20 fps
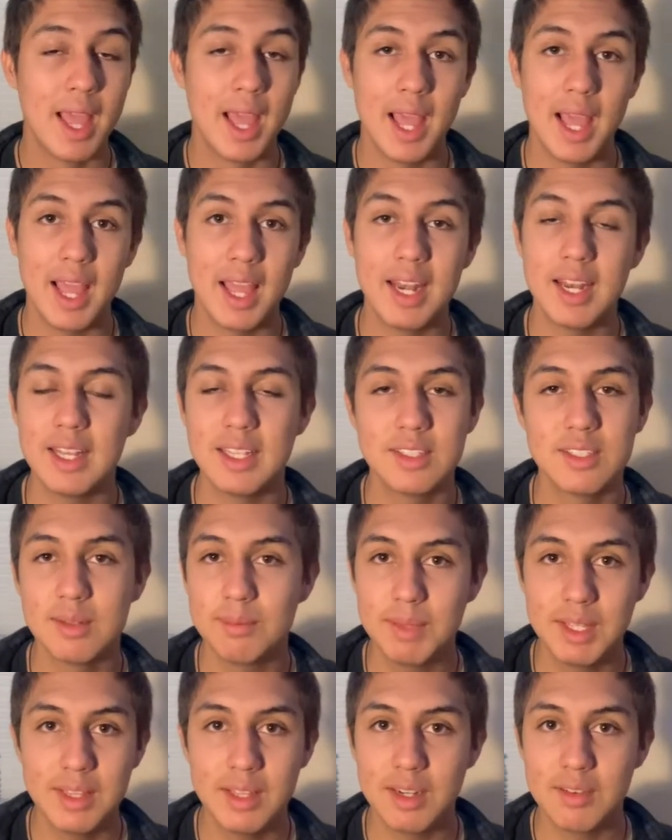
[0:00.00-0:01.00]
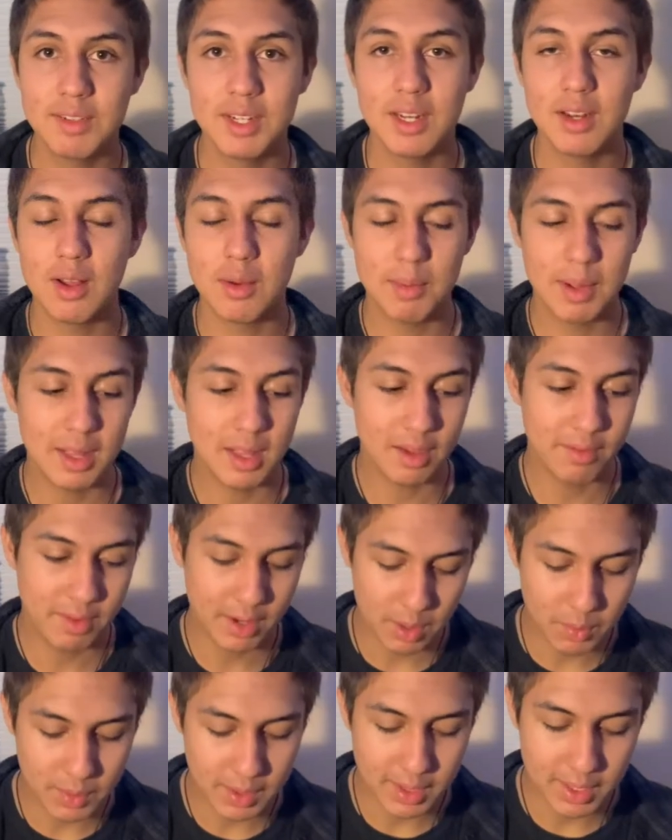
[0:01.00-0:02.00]
And it's something that I've done all my life, and
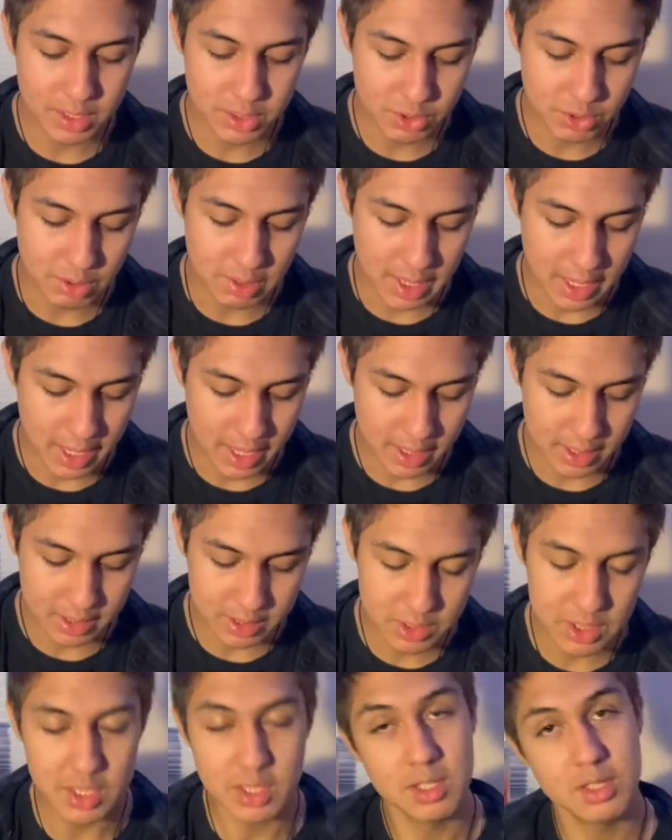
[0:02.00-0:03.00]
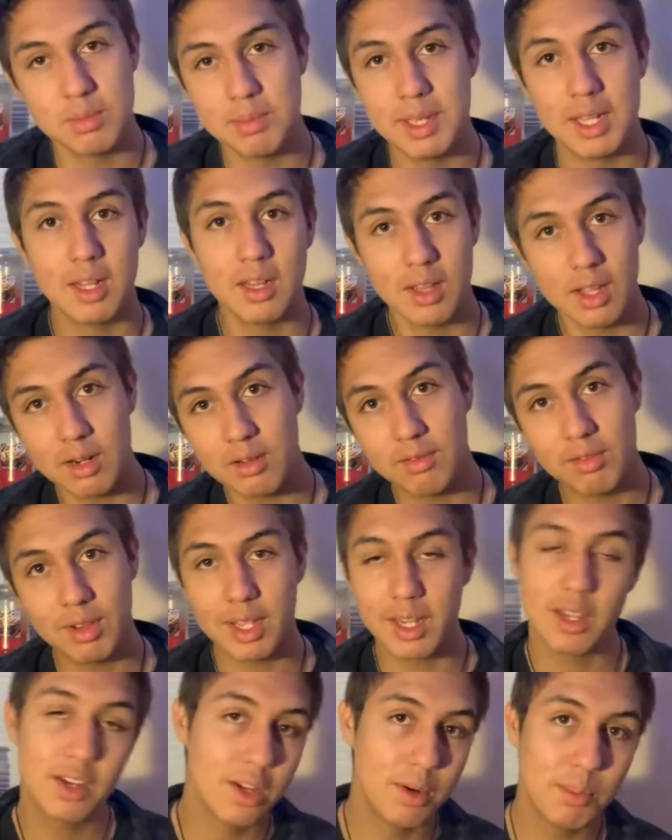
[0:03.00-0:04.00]
I really enjoy it, and it teaches me a lot of,
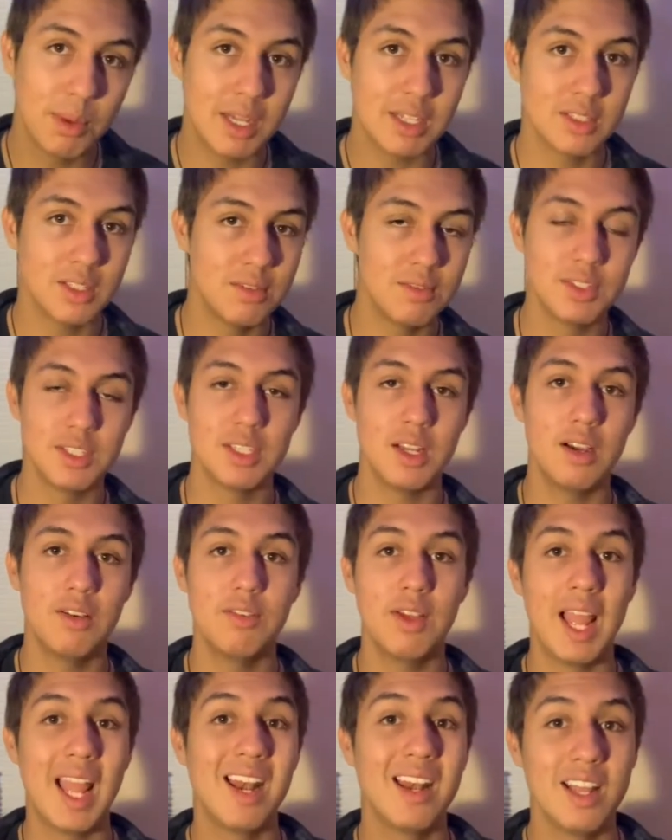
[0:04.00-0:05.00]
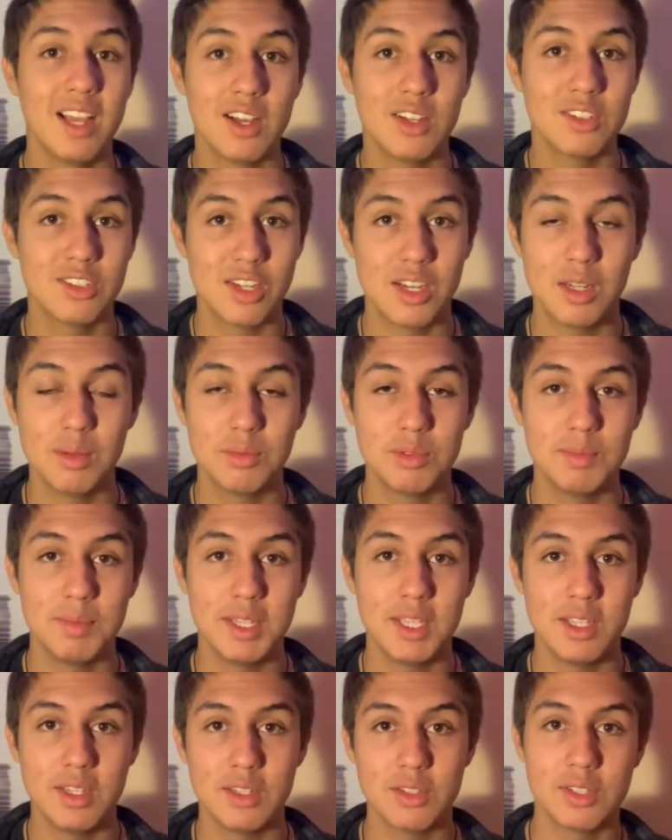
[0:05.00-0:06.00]
like, good positive stuff, and it also helps
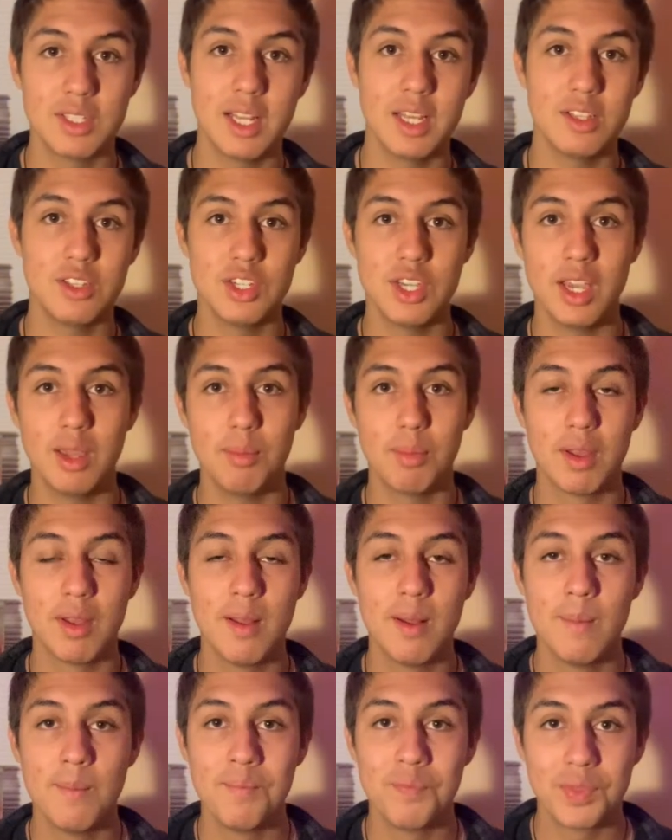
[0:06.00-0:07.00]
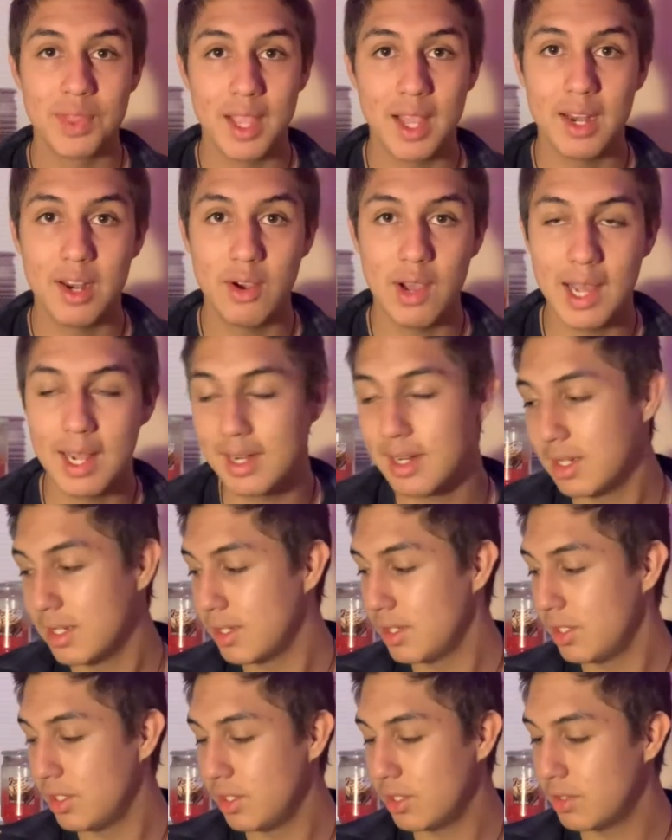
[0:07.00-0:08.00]
me, you know, stay in shape, you know, how to,
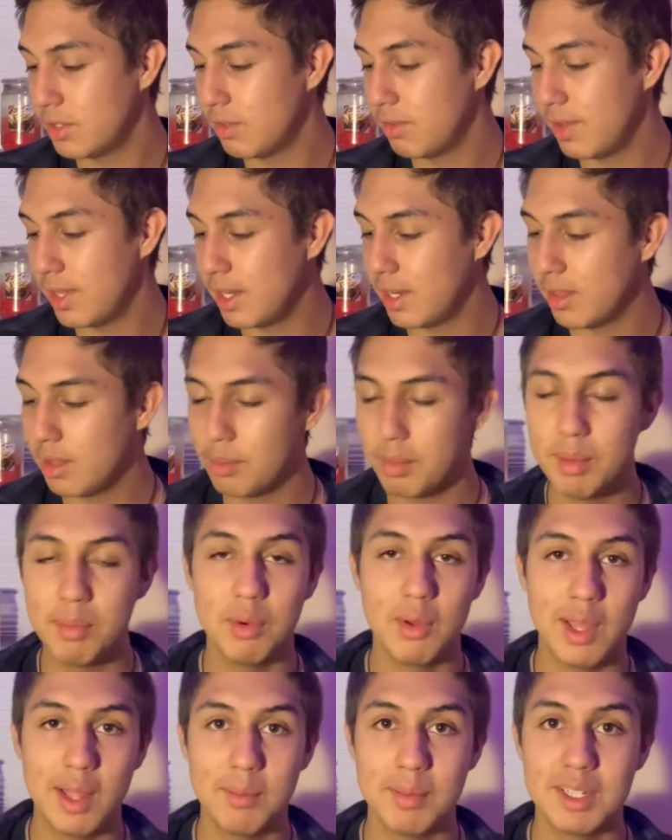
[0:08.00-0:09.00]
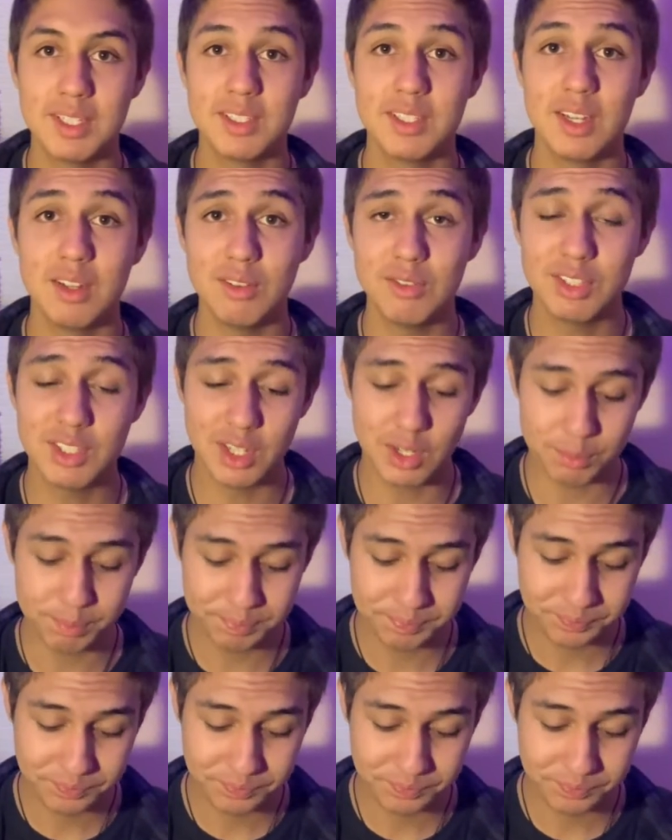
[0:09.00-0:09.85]
you know, defend other people and myself. So